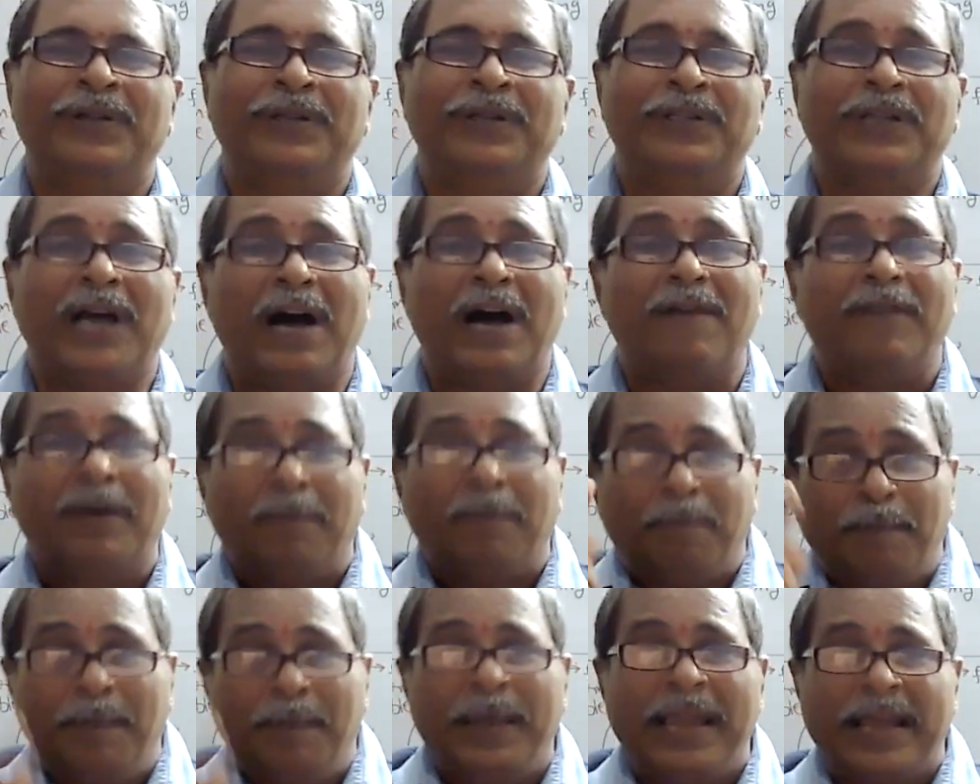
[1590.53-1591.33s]
So
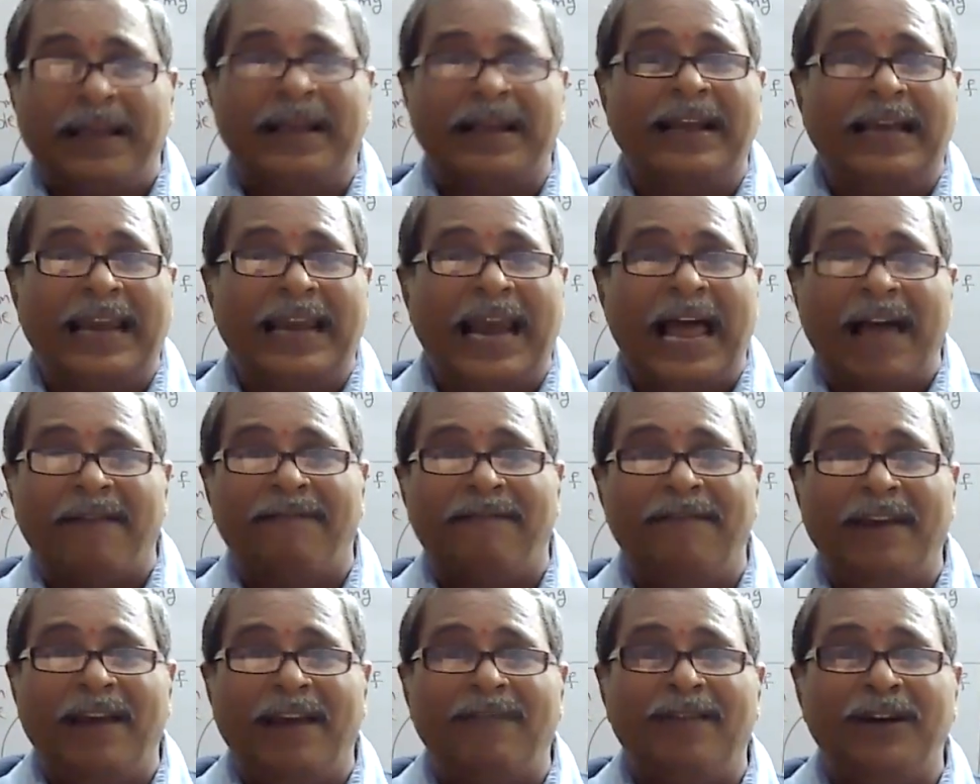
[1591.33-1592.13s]
our peak
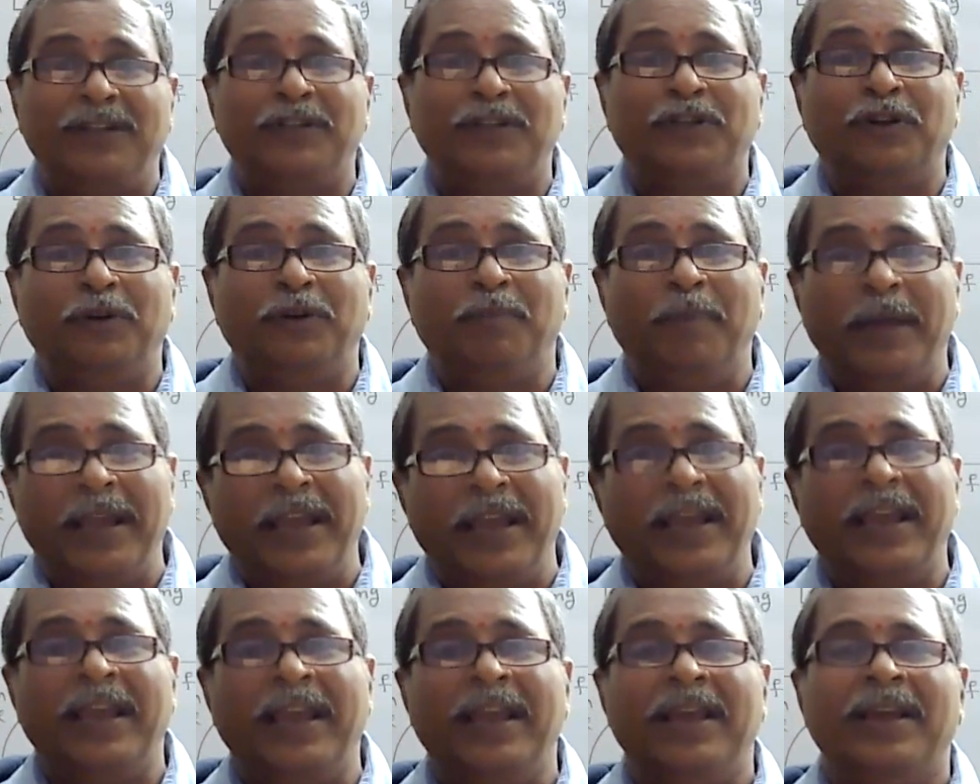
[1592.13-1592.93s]
graph level should
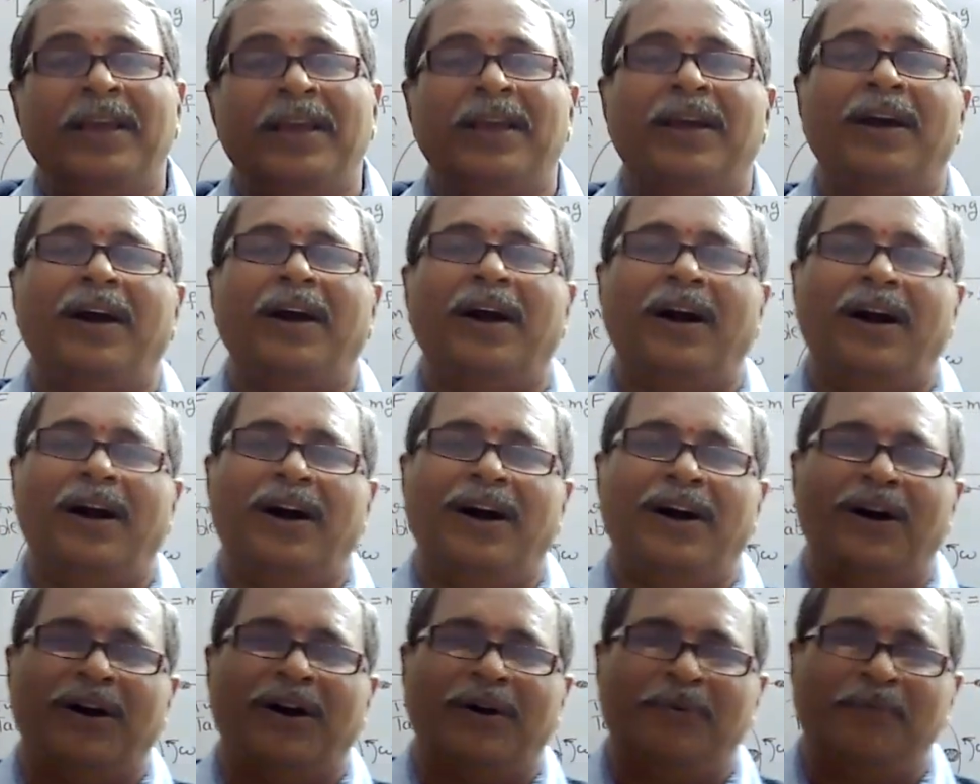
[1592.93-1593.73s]
be in
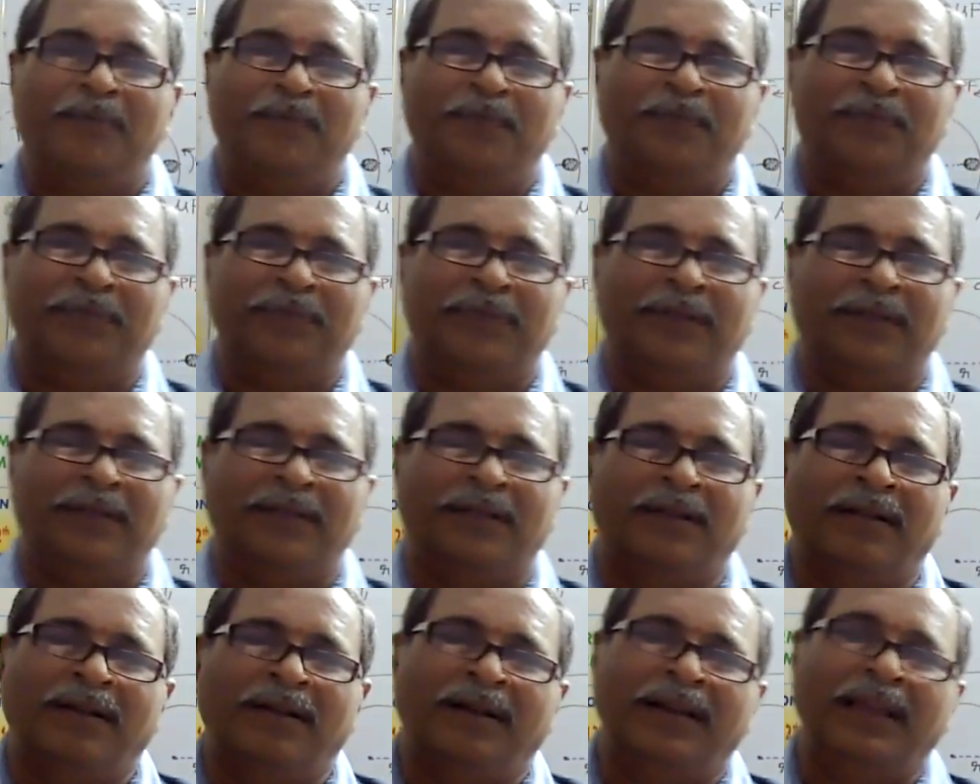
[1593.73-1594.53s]

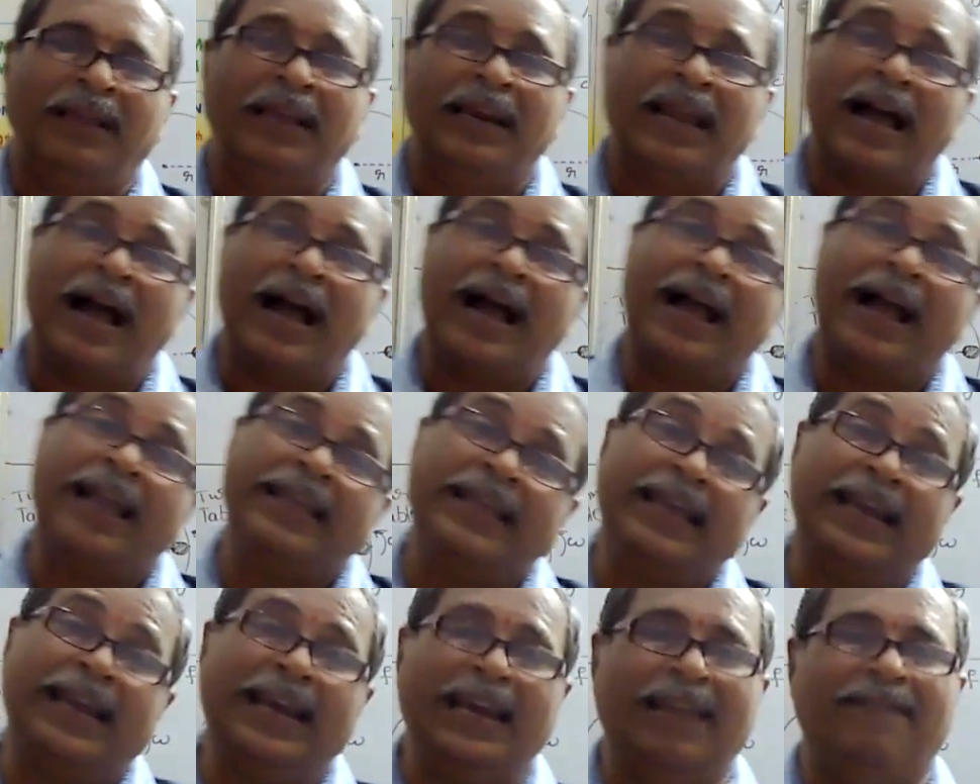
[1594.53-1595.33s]
a
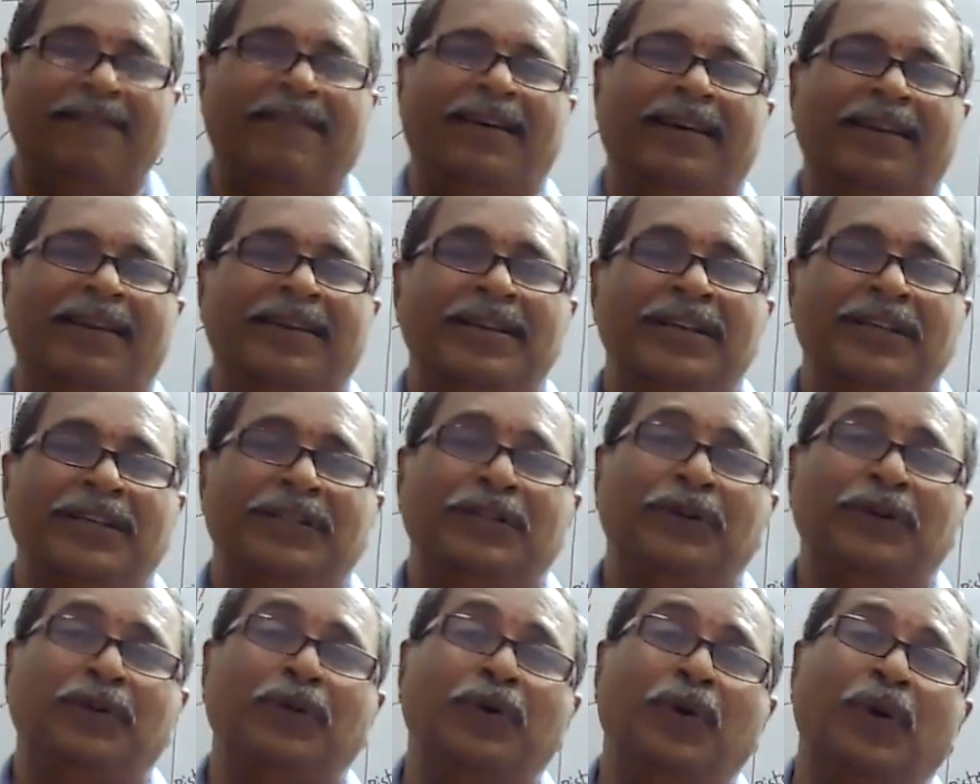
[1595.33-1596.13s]
higher level.
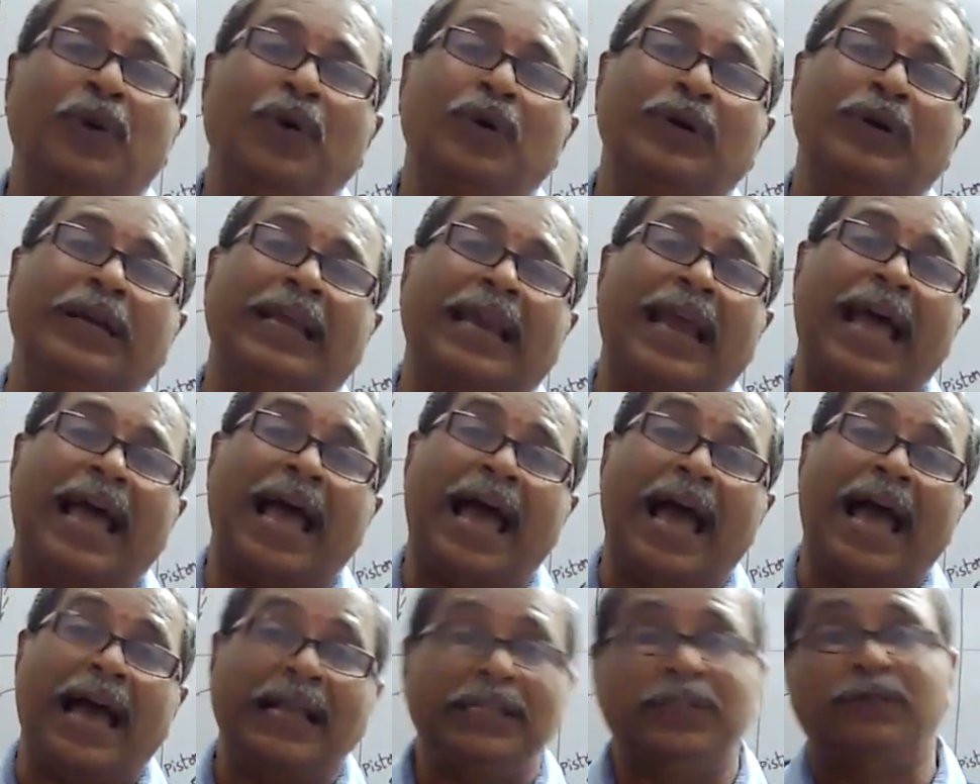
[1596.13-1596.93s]
Should grow
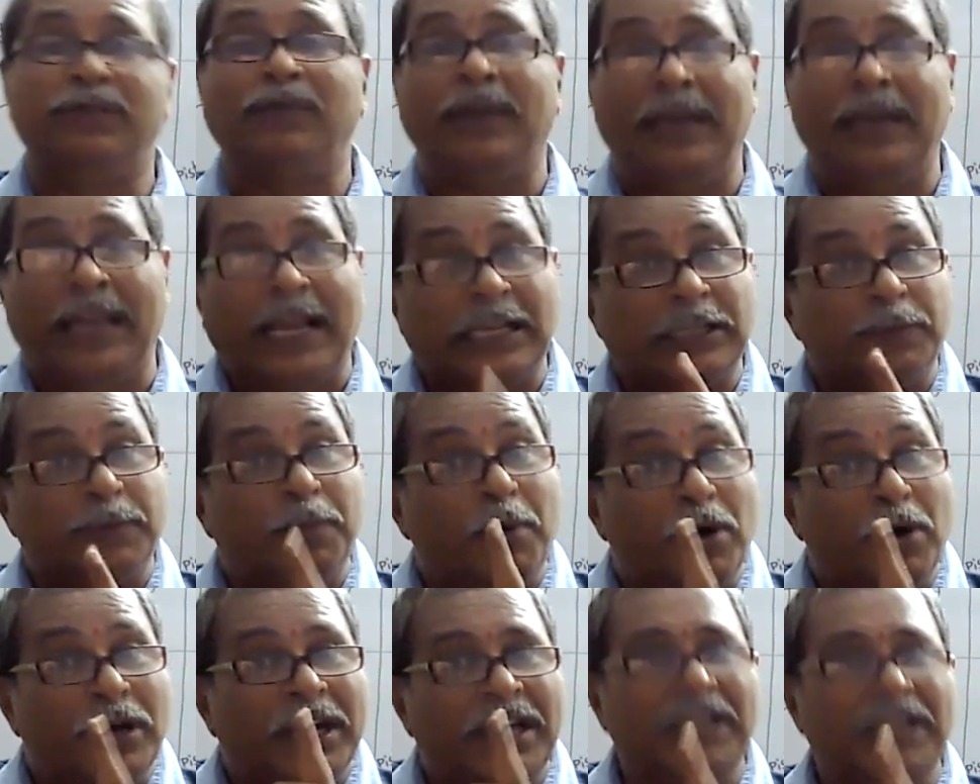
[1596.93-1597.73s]
gradually,
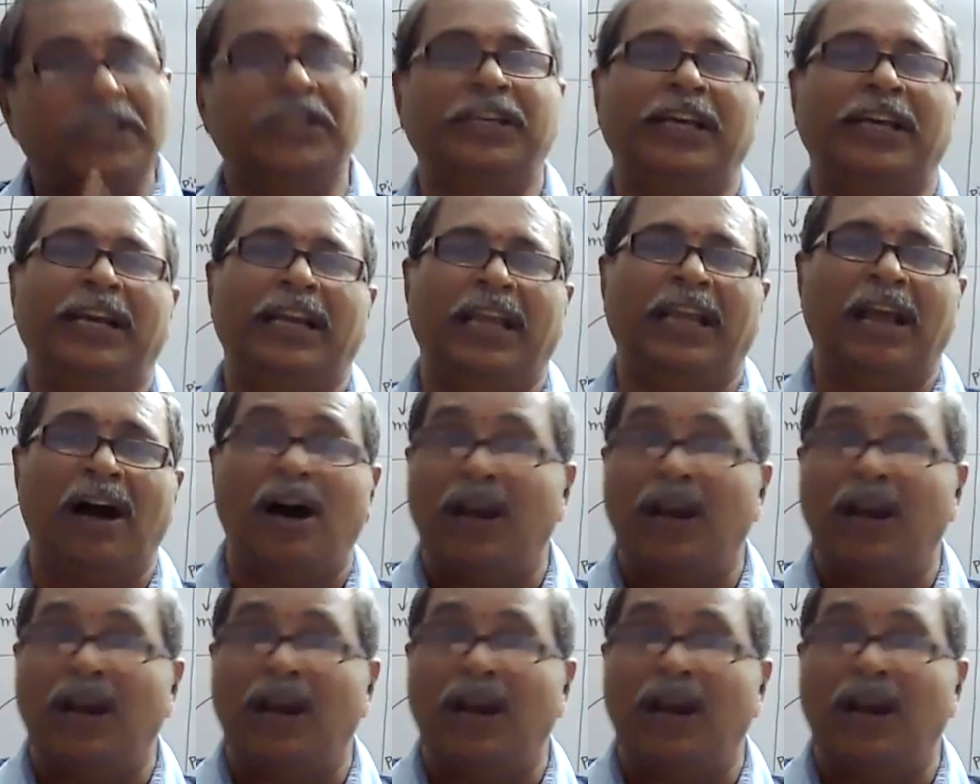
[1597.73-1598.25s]
exponentially.